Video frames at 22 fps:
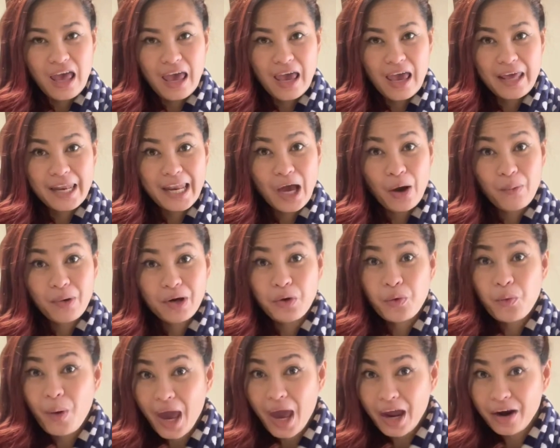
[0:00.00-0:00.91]
and I want
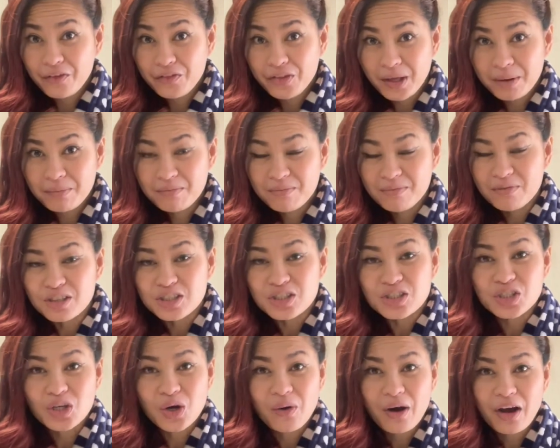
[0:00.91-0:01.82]
to wear them.
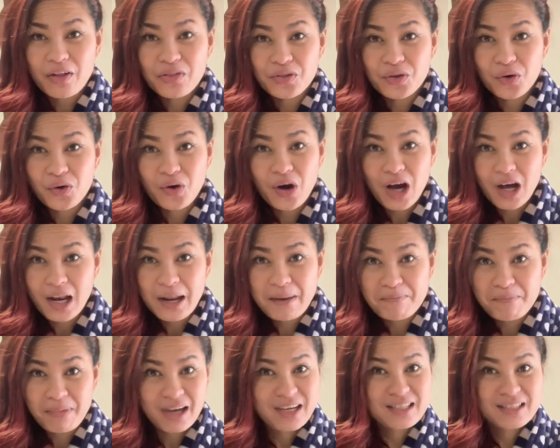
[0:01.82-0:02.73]
So I thought I'll
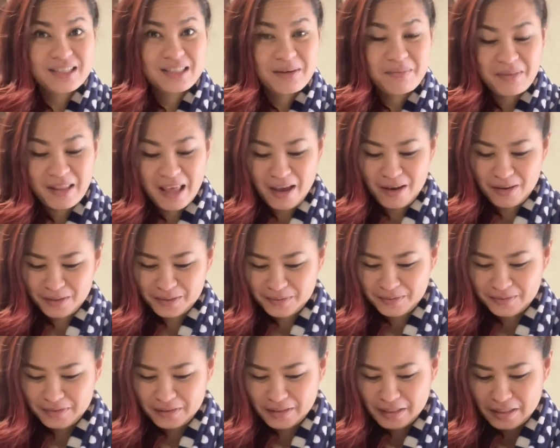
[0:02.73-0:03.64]
unbox them now.
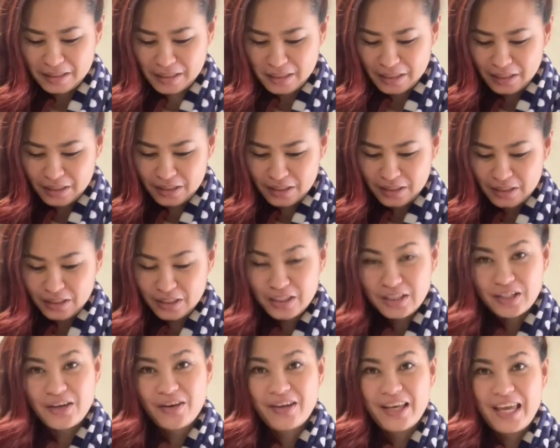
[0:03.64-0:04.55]

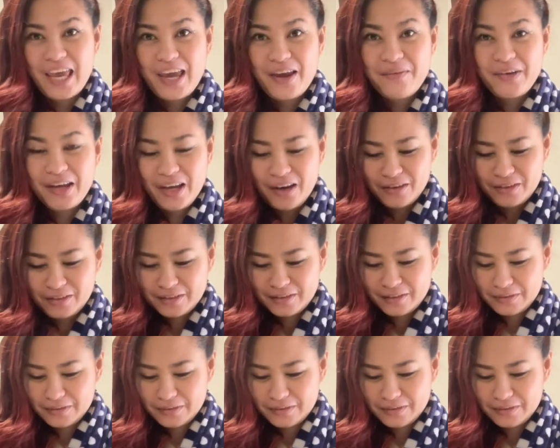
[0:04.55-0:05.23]
So here we go.